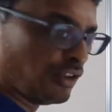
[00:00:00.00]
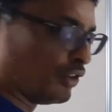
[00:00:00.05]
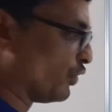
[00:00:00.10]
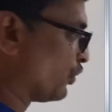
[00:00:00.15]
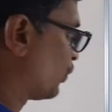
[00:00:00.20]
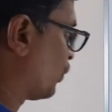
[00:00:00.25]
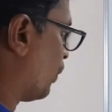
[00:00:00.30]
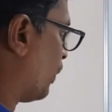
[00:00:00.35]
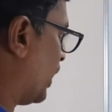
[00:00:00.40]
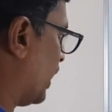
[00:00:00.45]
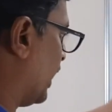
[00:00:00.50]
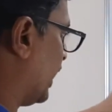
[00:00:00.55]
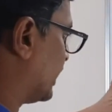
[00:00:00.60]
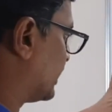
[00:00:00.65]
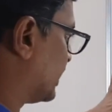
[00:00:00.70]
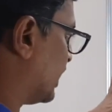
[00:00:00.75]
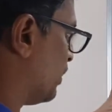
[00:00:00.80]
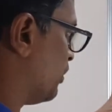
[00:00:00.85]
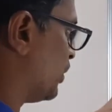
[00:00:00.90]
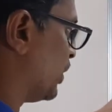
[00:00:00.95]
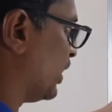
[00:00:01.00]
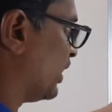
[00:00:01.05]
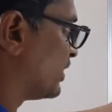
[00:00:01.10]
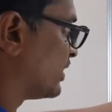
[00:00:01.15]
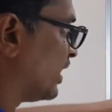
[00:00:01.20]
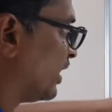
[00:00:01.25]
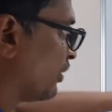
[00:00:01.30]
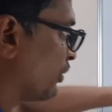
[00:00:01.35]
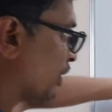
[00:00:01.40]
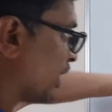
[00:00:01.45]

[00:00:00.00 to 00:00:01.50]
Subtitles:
So one example is that your